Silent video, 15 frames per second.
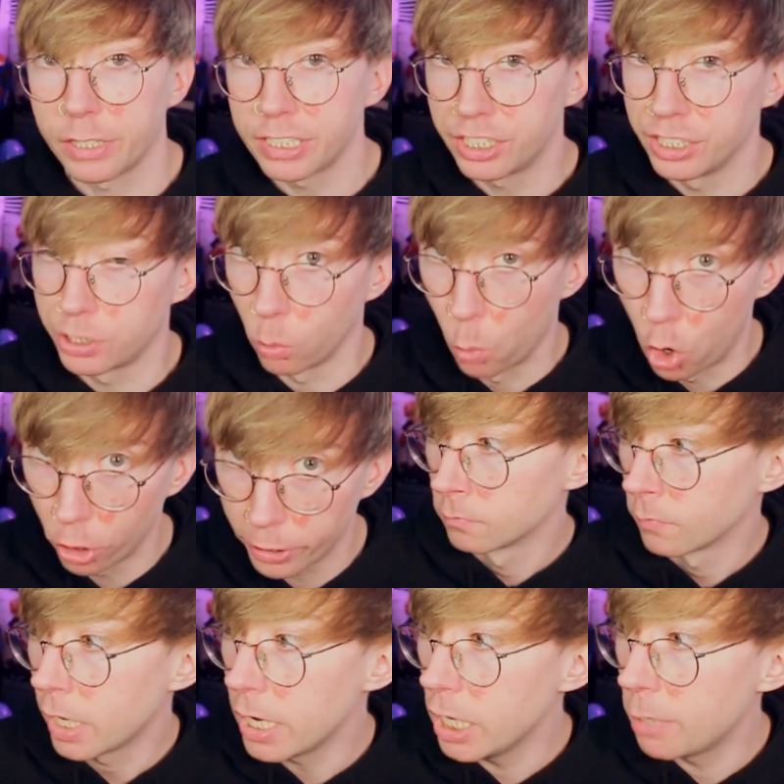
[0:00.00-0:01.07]
This is a
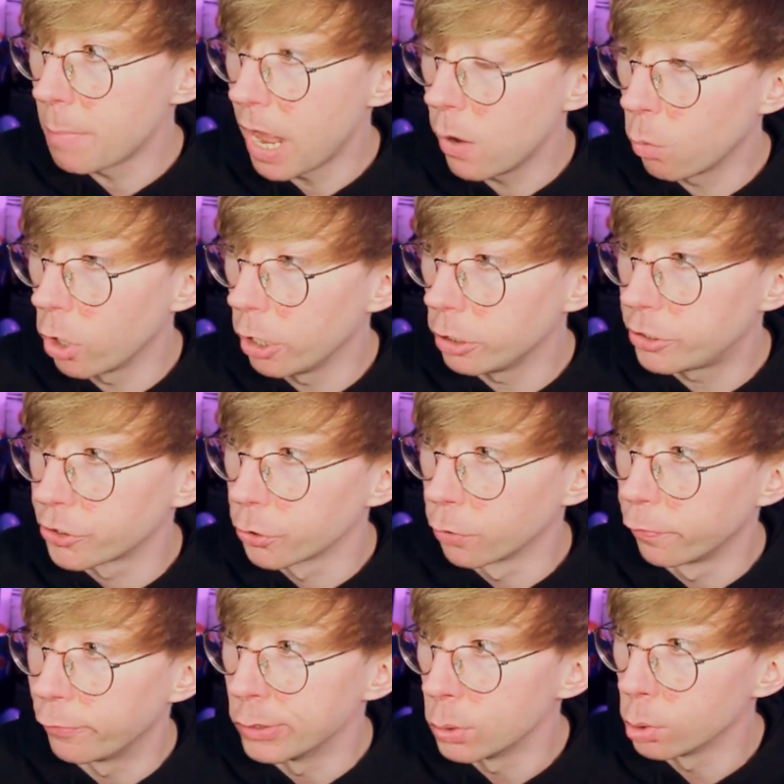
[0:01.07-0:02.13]
warning. Heed my words, you
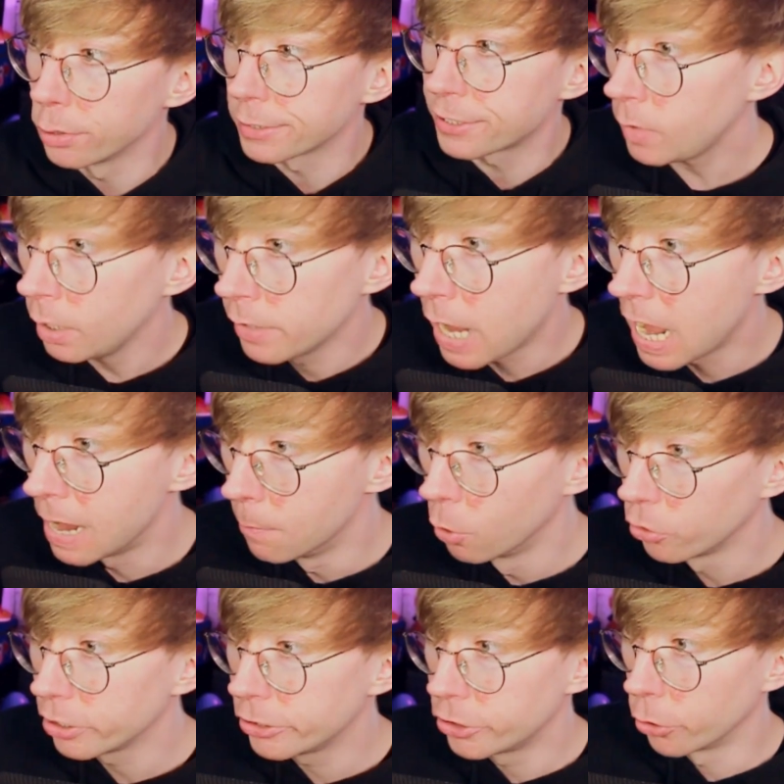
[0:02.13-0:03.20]
fools. Nah, I'm
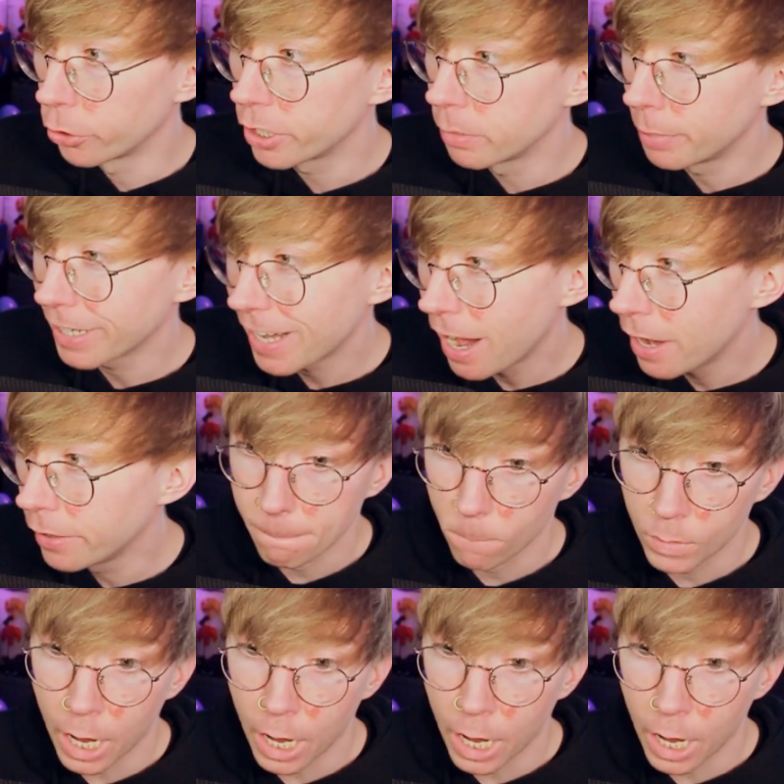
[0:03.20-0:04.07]
only joking, but kind of.